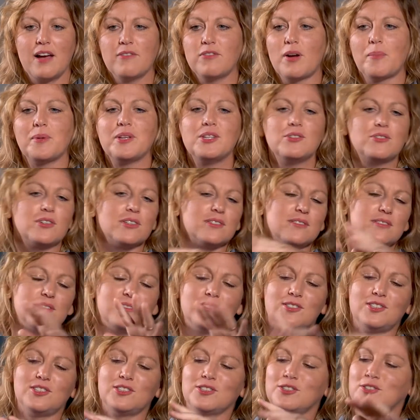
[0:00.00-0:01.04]
mean, you could
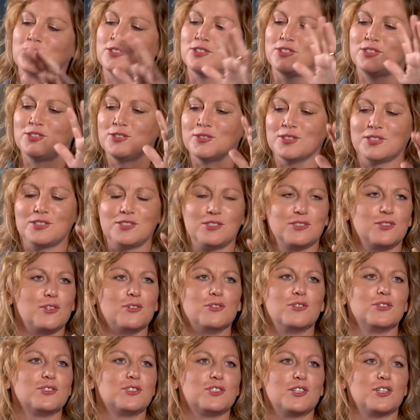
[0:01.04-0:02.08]
do a
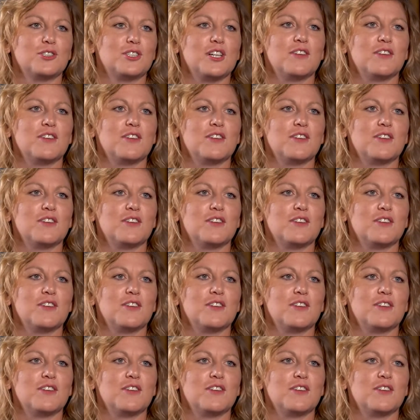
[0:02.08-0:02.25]
Google search.